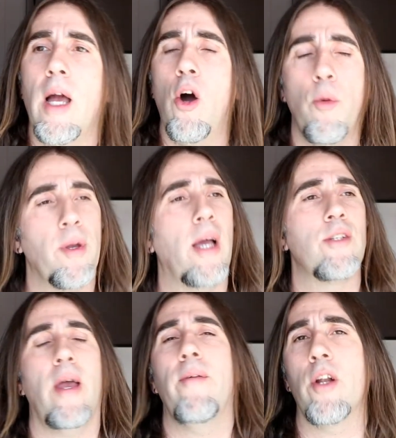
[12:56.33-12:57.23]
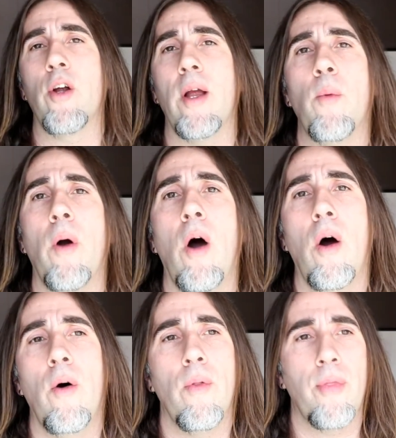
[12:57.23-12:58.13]
I hope you guys are having a great
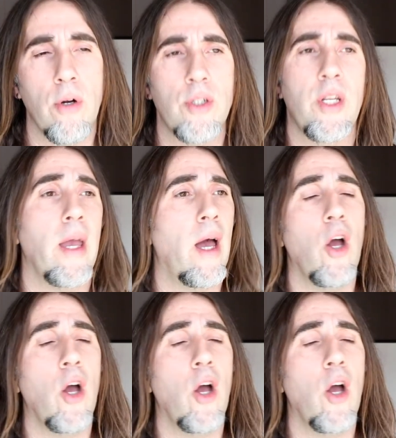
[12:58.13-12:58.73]
Thursday.